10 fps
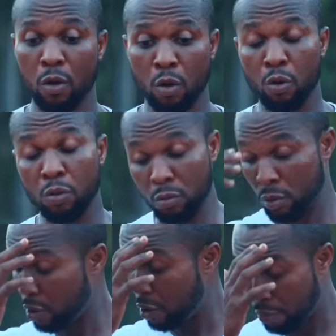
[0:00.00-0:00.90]
Oh,
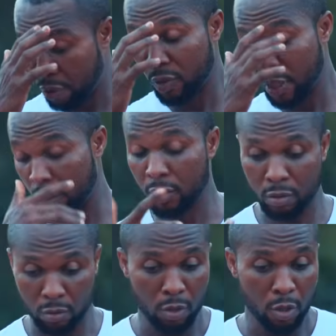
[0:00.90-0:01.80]
the prince, that.
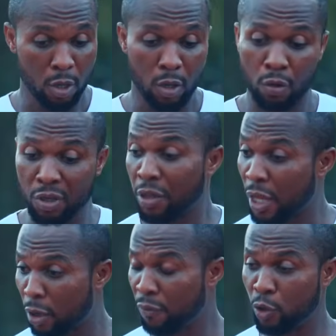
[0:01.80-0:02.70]
Okay,
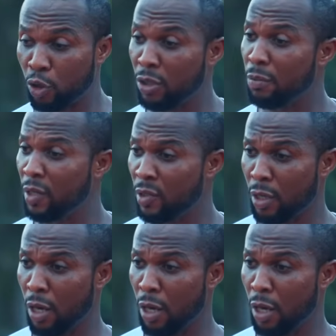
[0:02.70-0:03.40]
thank God for Johnny Mercy